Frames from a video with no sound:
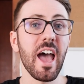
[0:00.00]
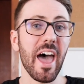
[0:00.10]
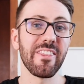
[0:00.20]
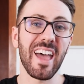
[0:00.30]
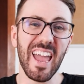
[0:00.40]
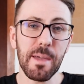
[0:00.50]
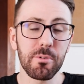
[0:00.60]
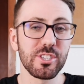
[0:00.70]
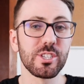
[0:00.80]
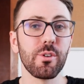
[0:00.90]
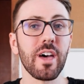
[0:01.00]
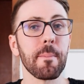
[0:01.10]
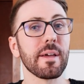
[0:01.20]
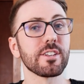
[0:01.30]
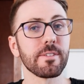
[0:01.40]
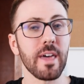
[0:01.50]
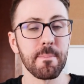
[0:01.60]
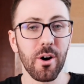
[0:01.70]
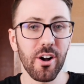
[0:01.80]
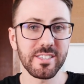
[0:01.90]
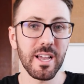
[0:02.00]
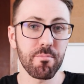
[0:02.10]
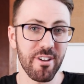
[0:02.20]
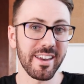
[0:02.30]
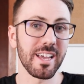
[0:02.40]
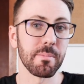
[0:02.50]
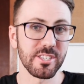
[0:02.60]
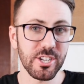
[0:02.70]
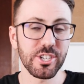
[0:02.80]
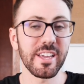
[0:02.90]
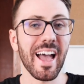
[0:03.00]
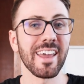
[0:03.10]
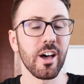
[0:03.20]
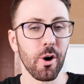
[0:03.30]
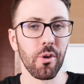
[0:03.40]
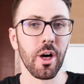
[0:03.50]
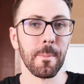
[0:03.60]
and they're able to do that because of their marketing, branding, and positioning, and a whole lot